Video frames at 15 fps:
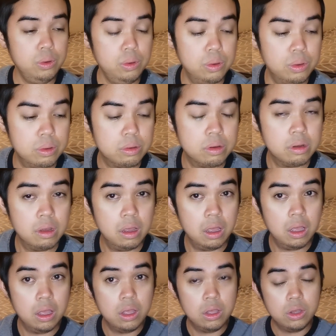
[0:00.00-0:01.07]
Ooh,
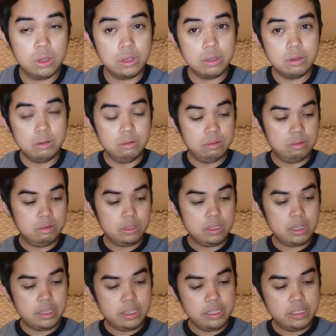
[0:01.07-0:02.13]

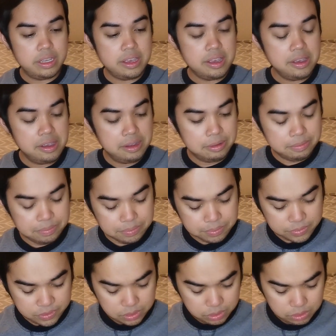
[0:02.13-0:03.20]
it's not easy
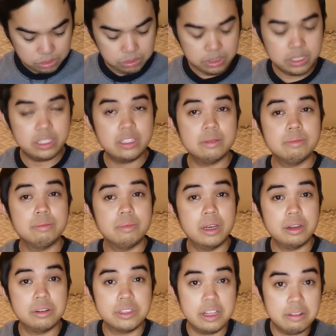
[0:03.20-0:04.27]
to do it
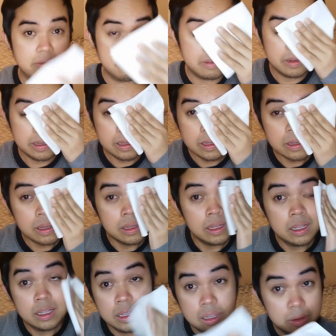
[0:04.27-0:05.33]
by yourself.
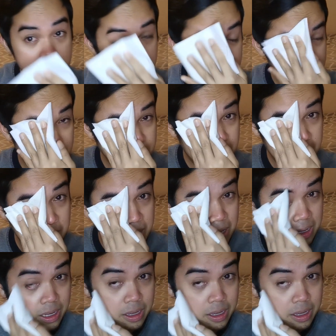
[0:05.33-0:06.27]
Okay.